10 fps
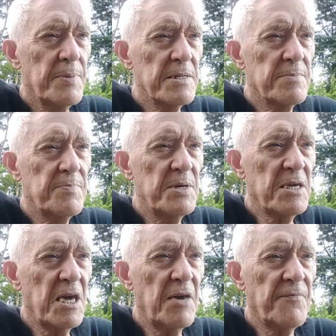But be
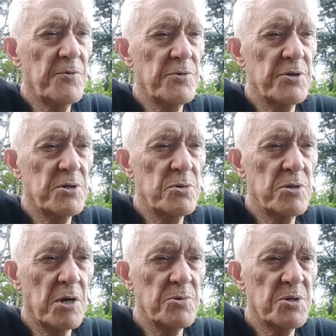careful that
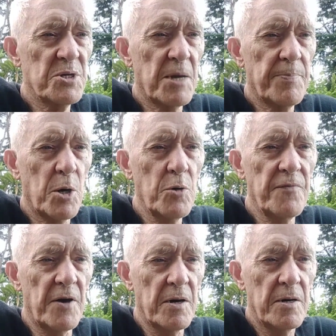you don't step
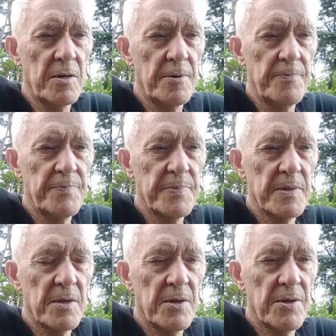over
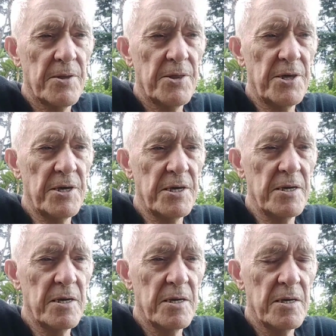
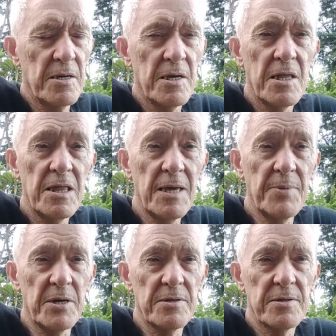the
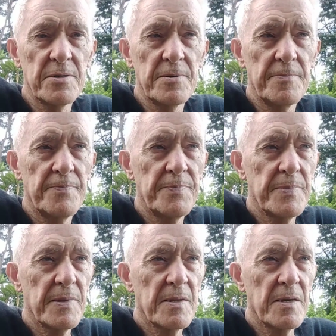limit
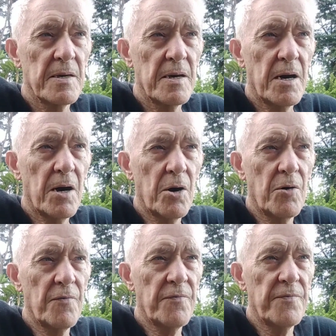
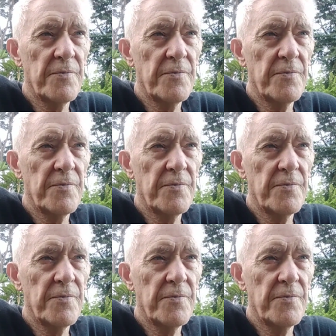of